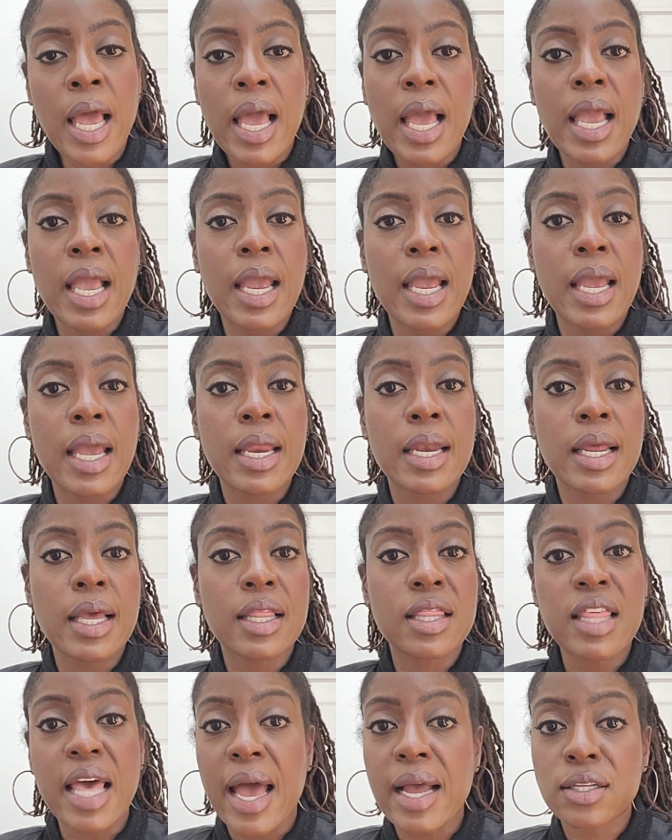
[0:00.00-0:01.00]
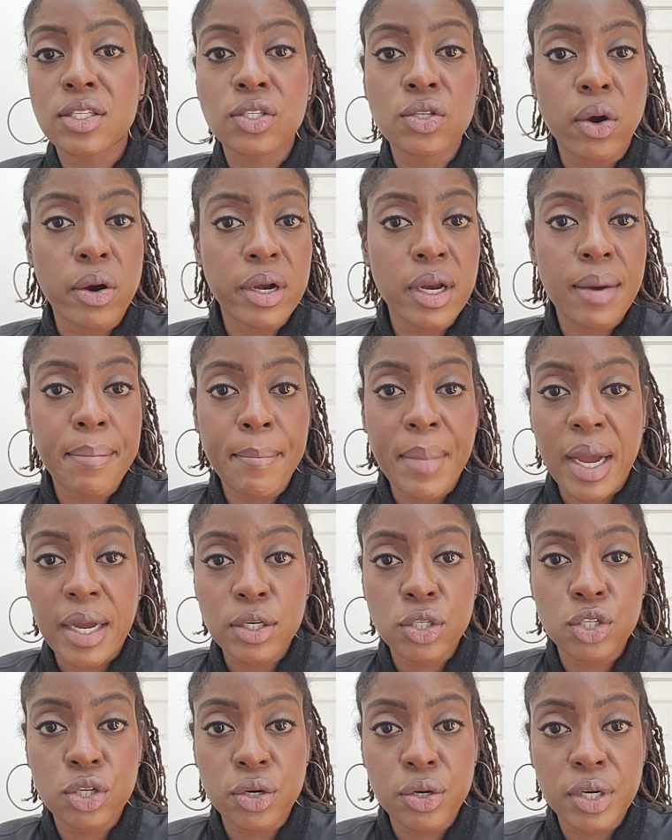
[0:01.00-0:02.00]
And that started my
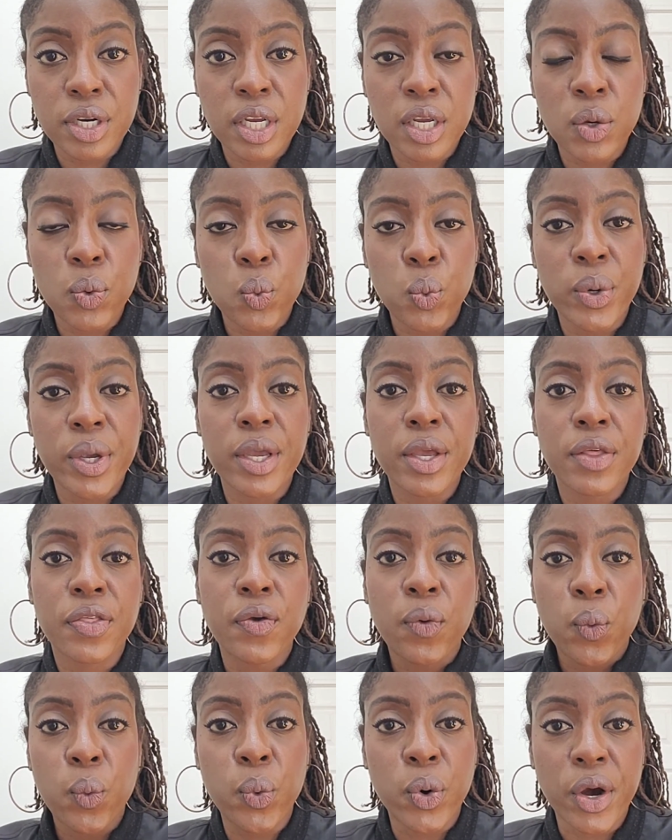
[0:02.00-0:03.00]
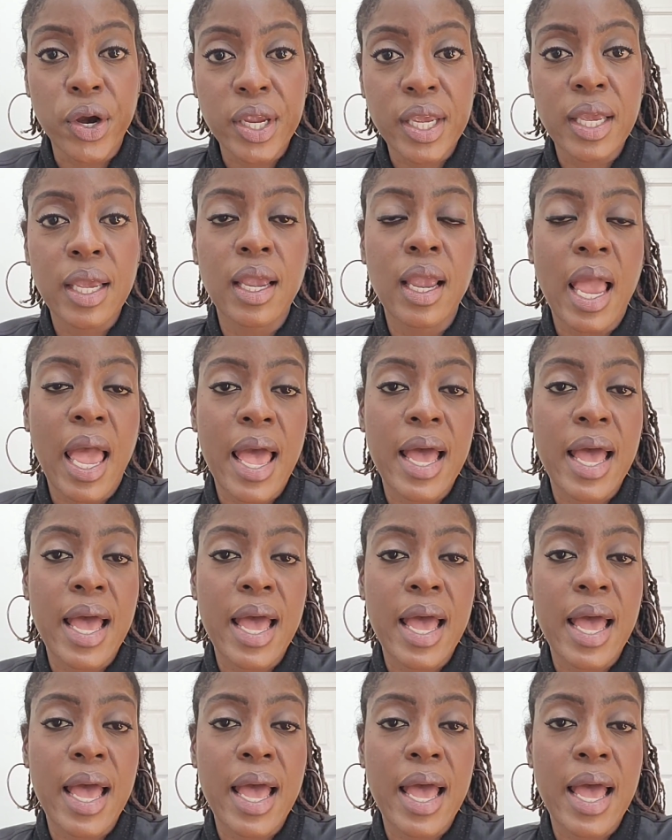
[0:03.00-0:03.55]
journey with working